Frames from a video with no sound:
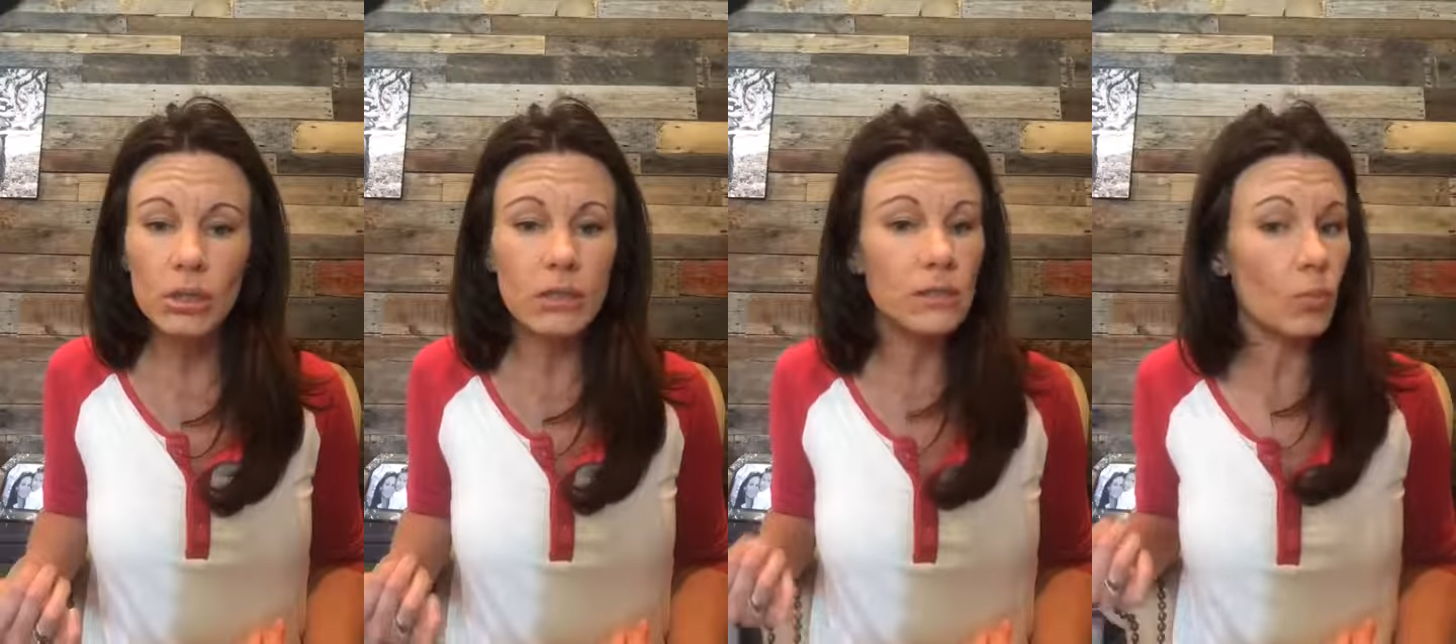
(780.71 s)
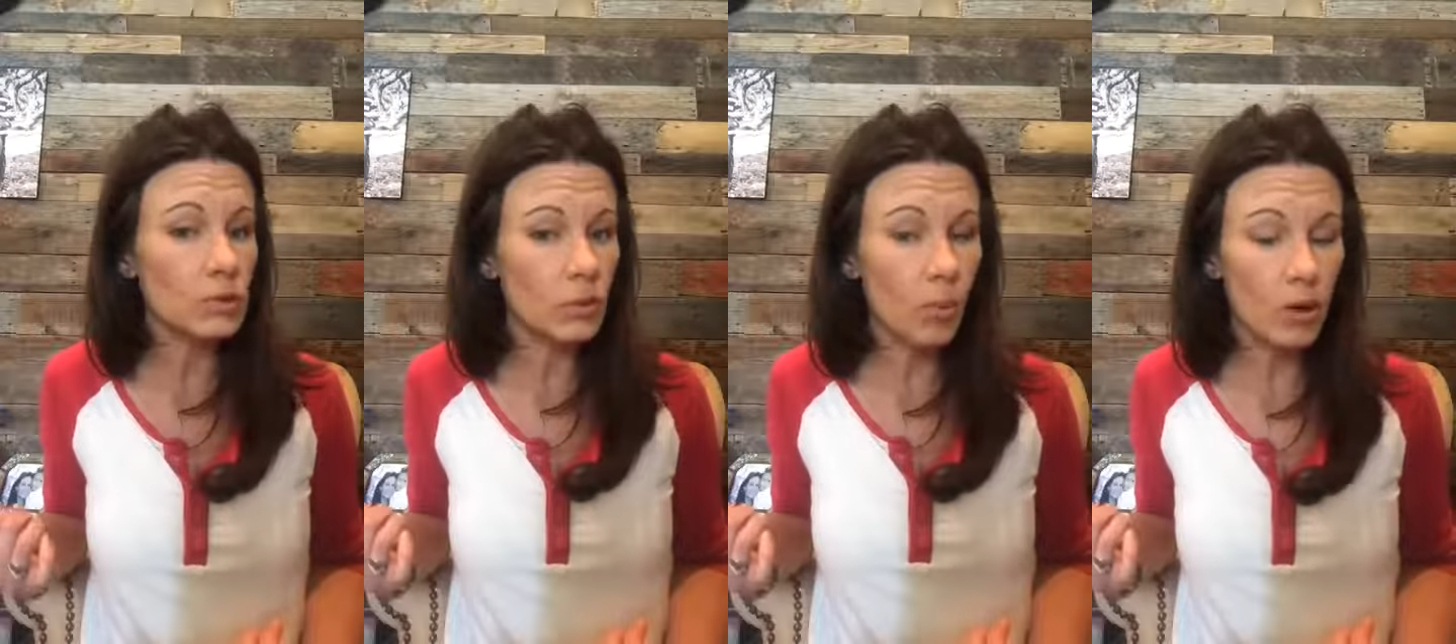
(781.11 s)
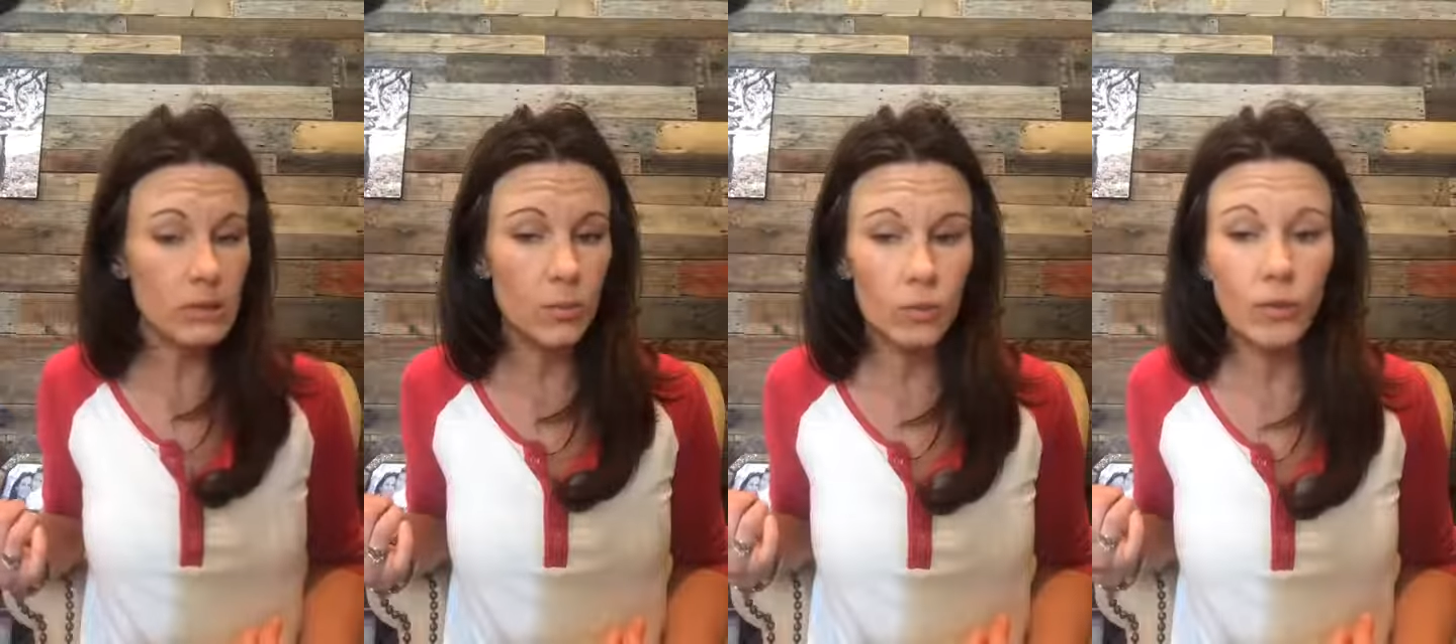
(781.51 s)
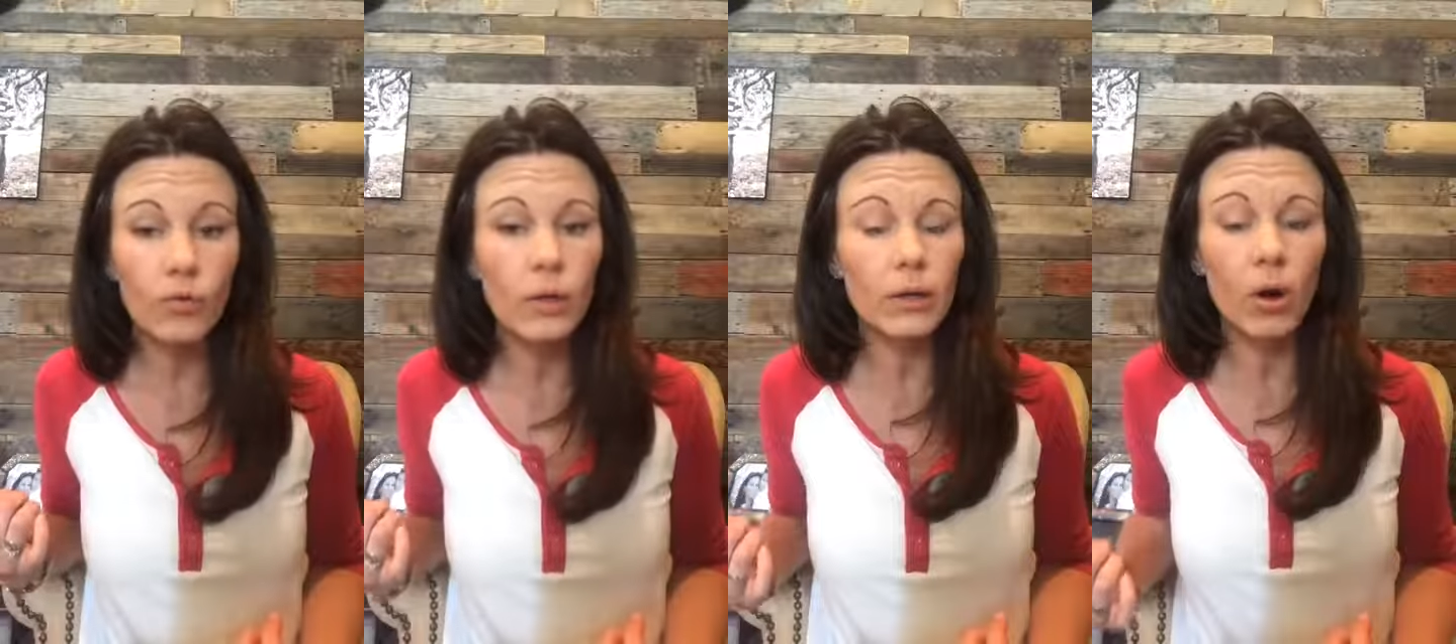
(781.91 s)
It's almost impossible to
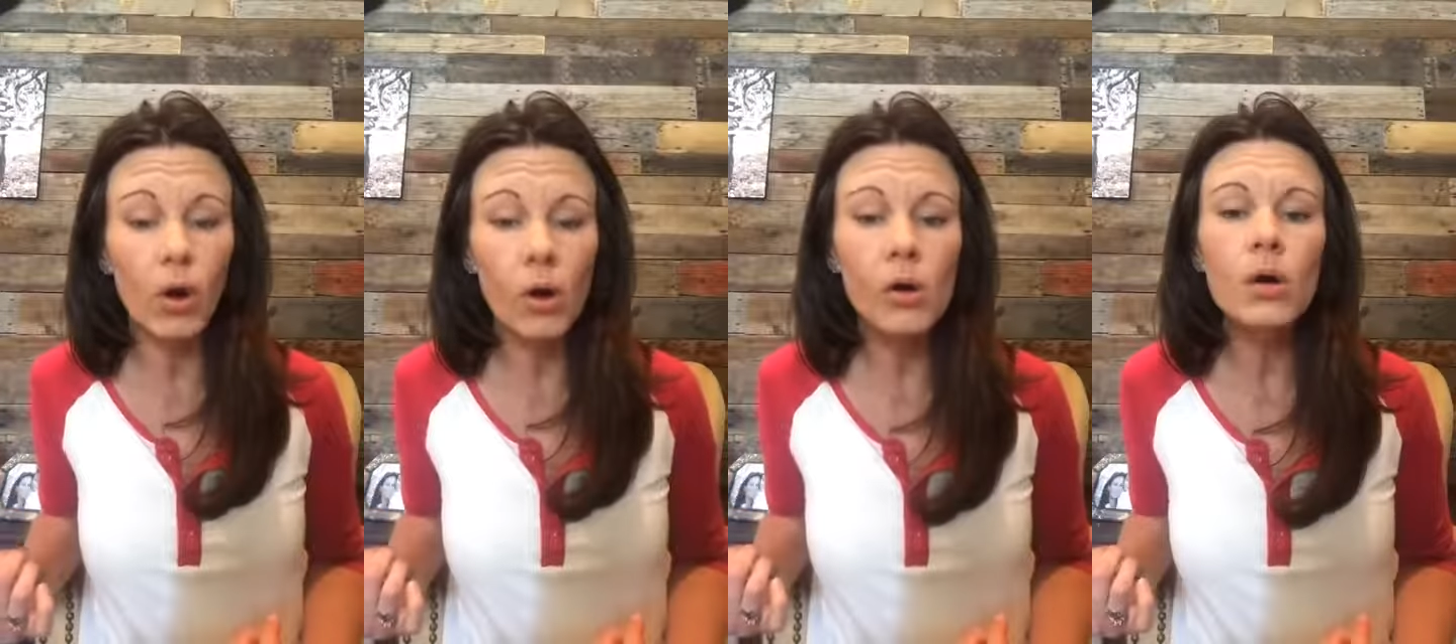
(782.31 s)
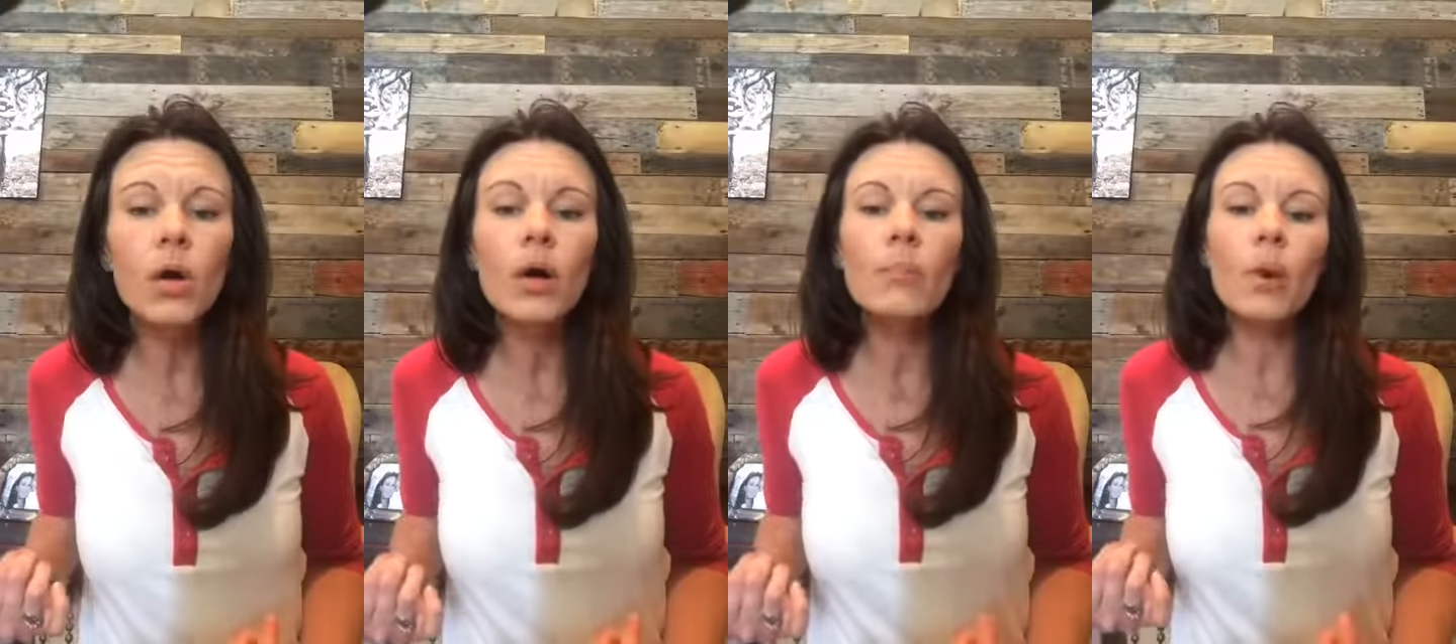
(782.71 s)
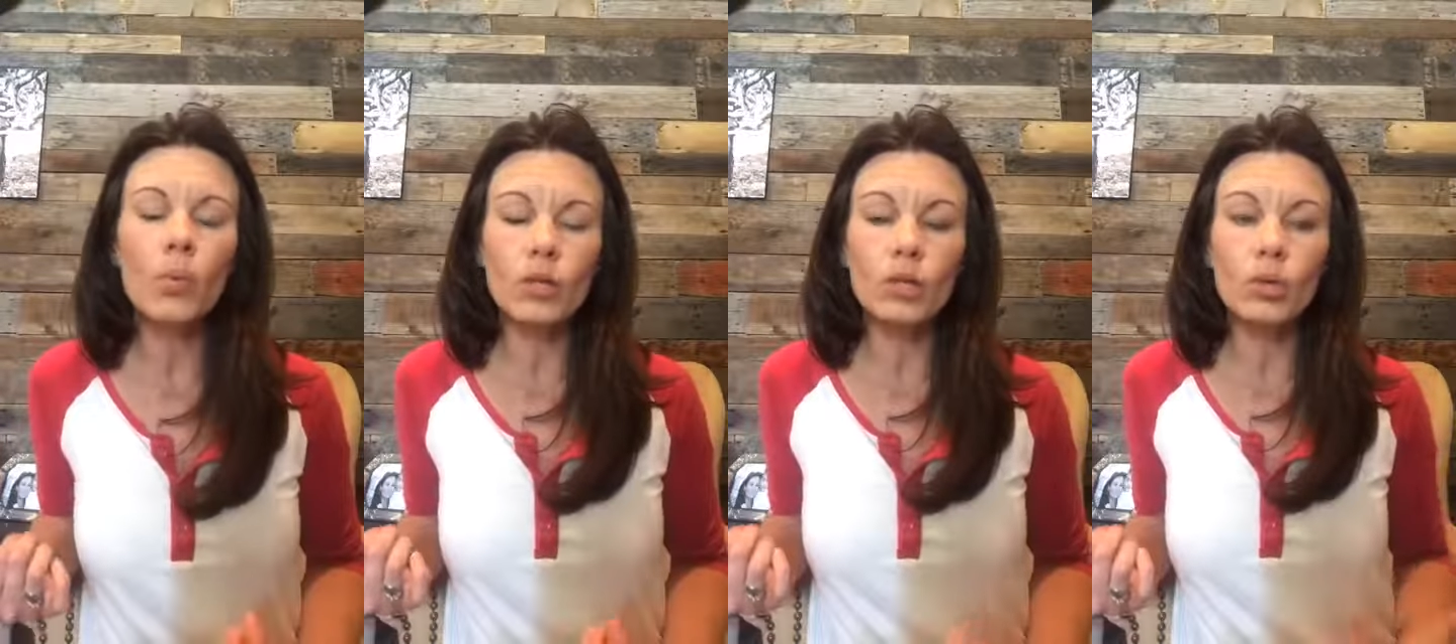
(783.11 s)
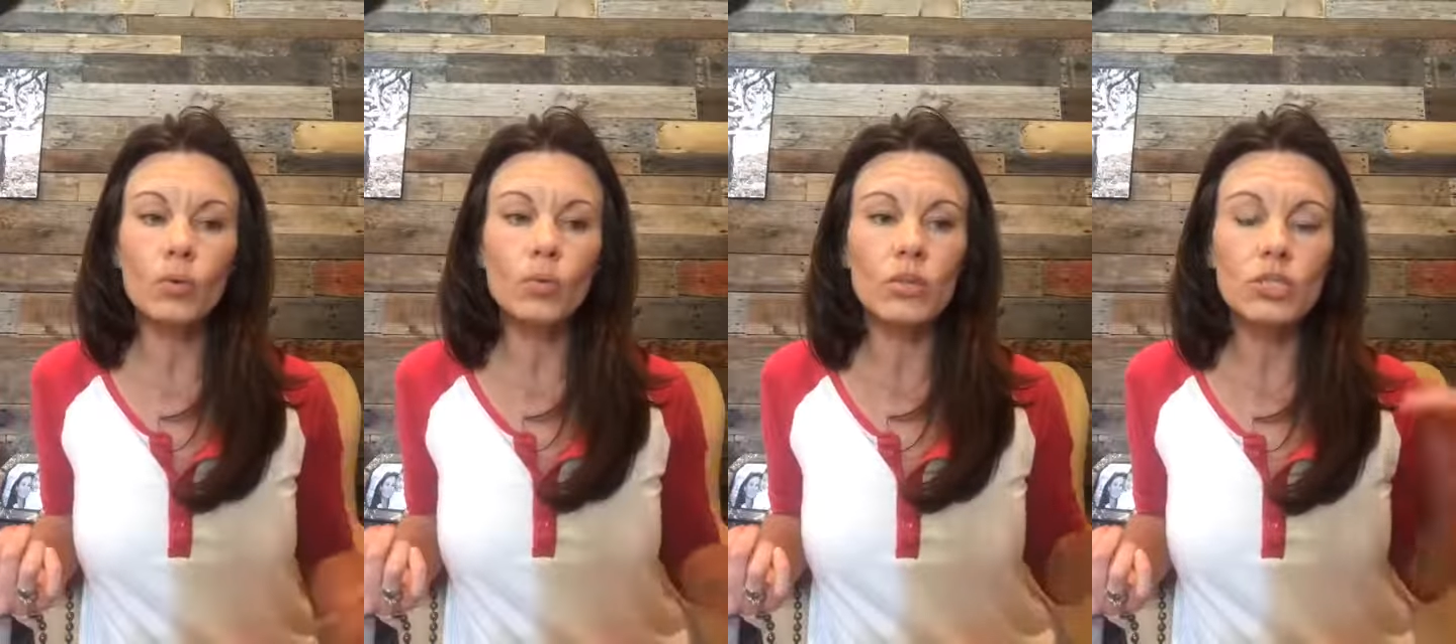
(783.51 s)
avoid it all. But when
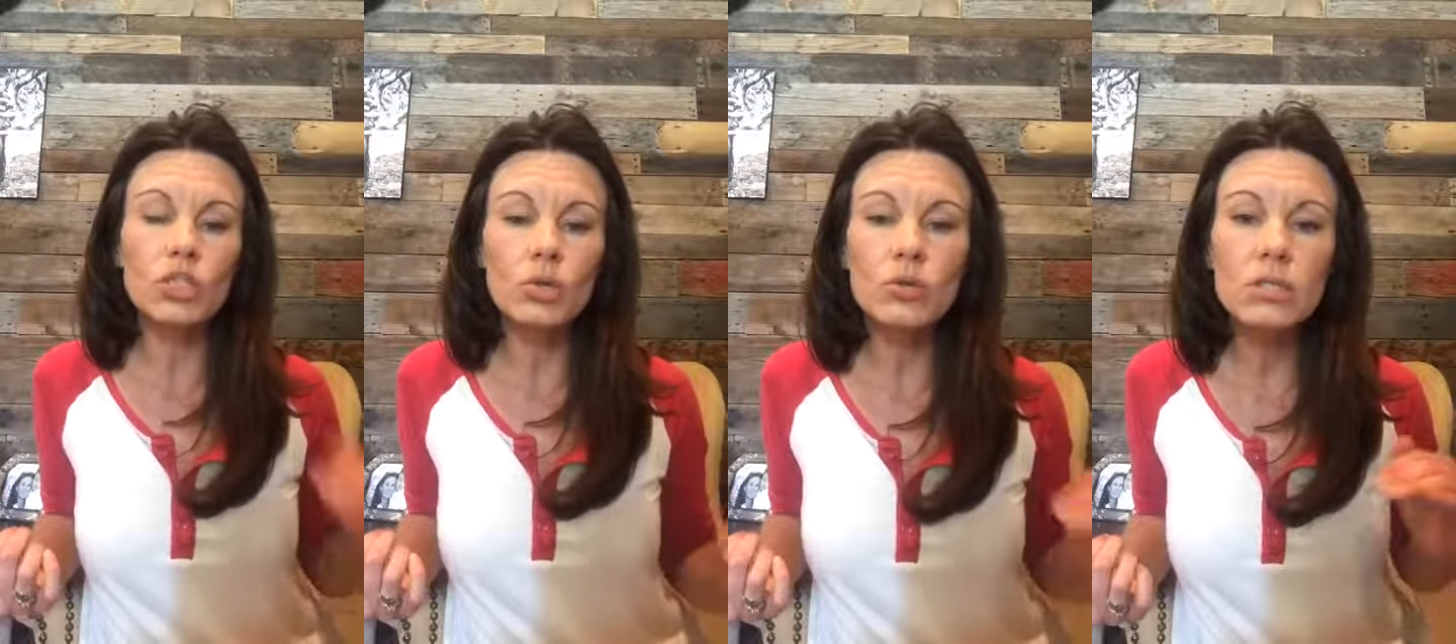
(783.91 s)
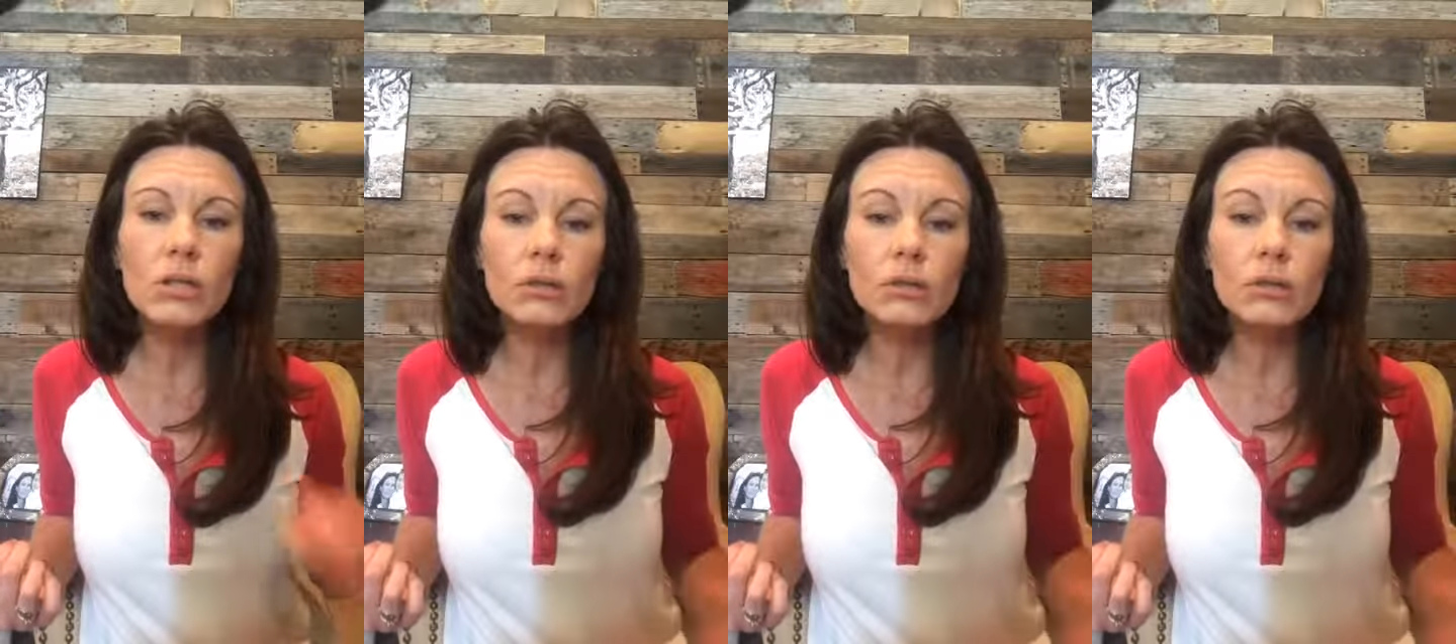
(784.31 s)
you reduce the